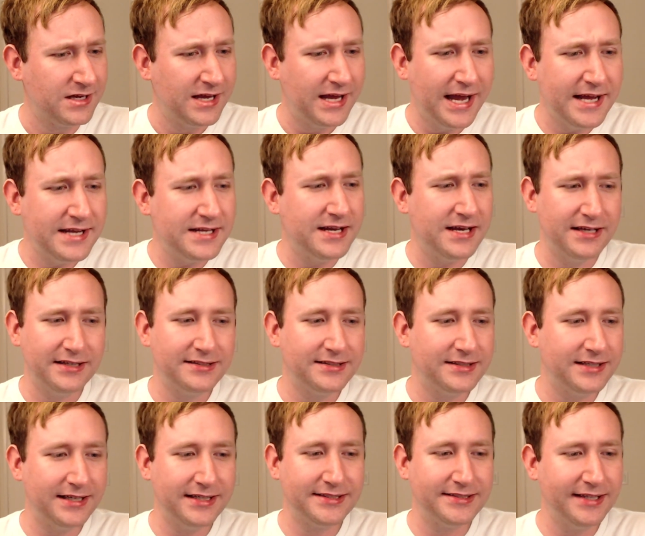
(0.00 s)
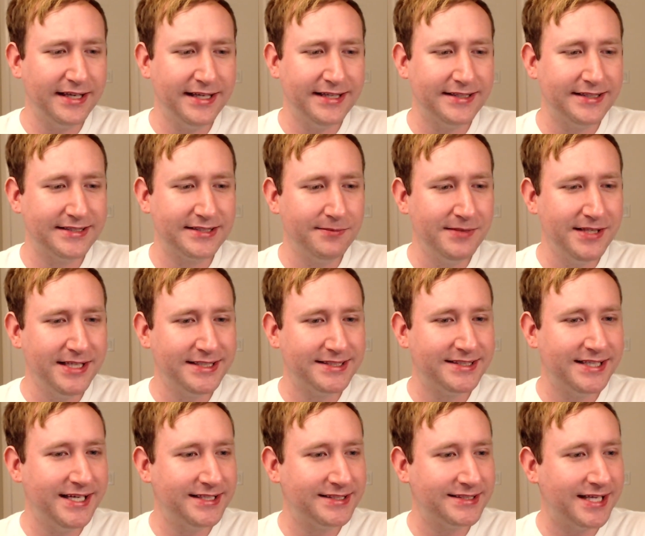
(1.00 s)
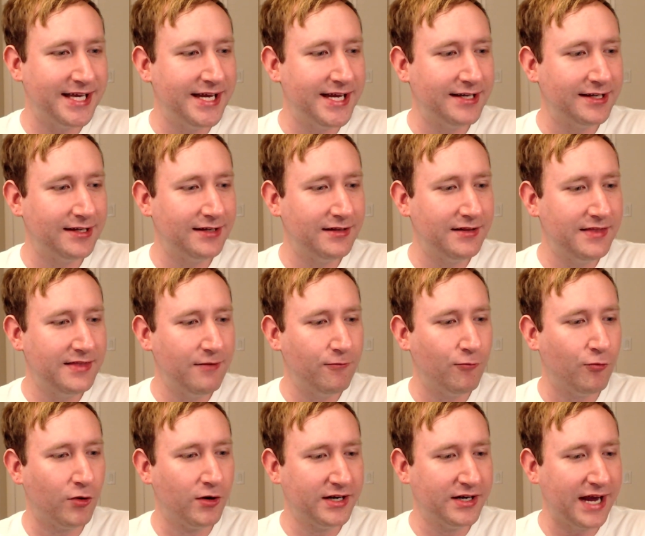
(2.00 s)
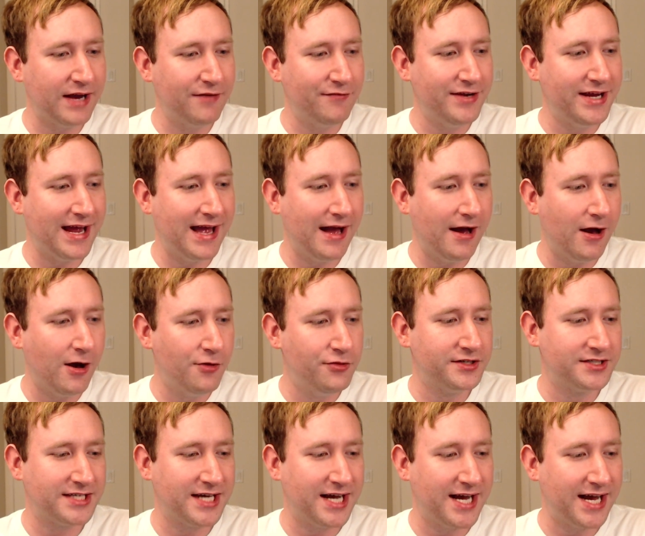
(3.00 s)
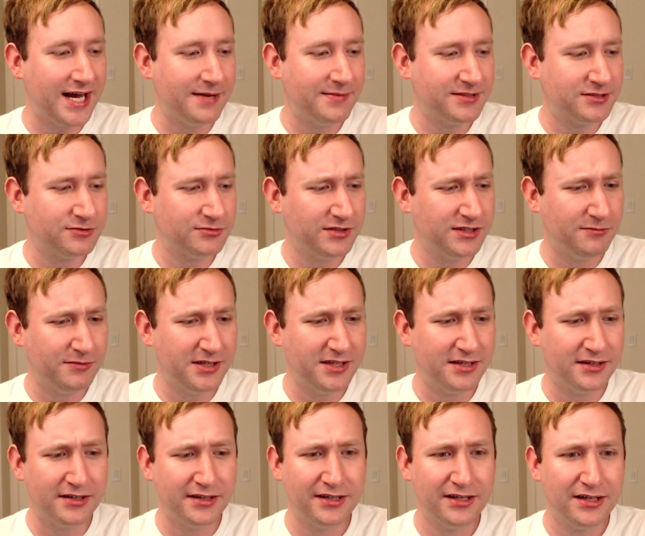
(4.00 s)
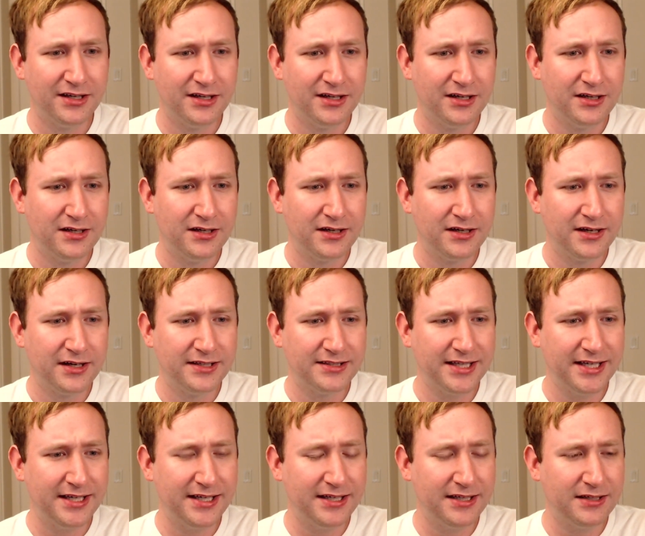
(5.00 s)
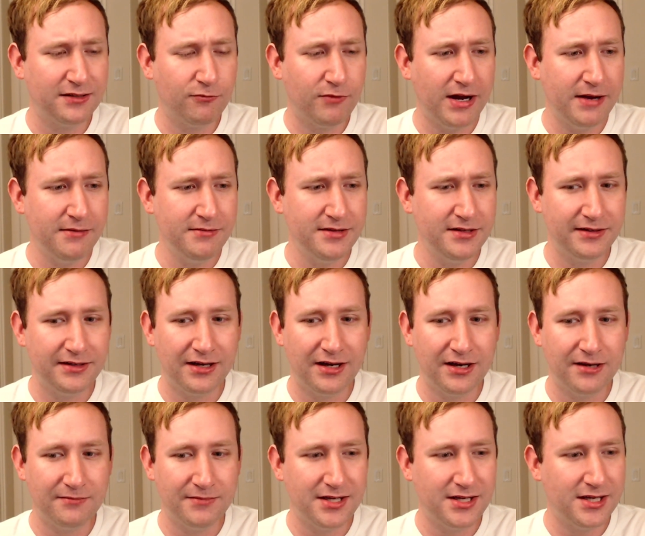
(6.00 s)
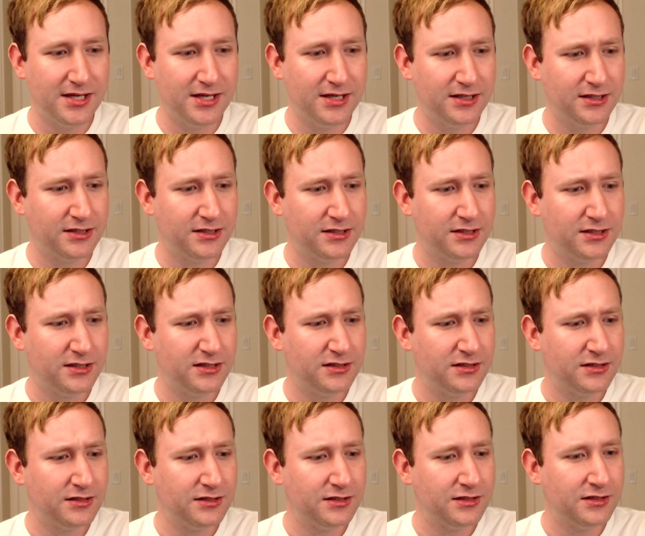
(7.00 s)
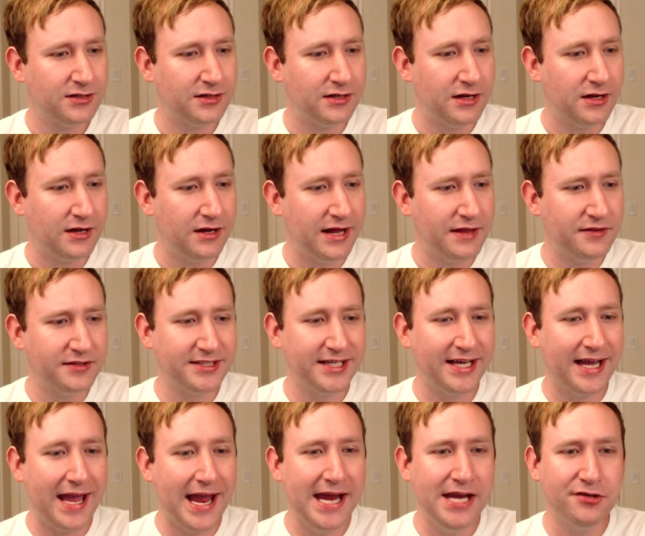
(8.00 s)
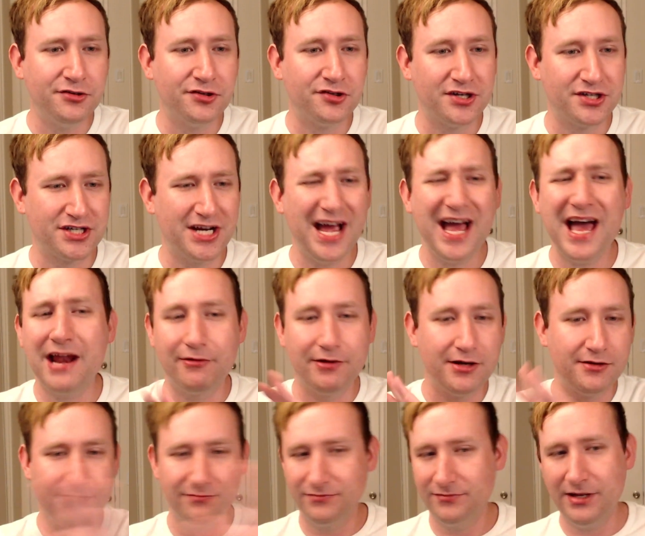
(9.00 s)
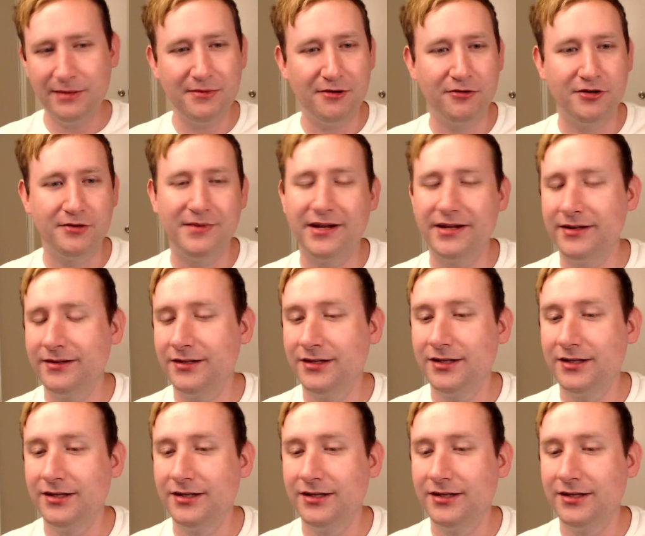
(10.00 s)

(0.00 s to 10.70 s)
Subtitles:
It's like some of these things, like, they work every other time. It's really weird. Because, like, why would there not be... There's, like, age restriction. I don't know. I'm not worried about it.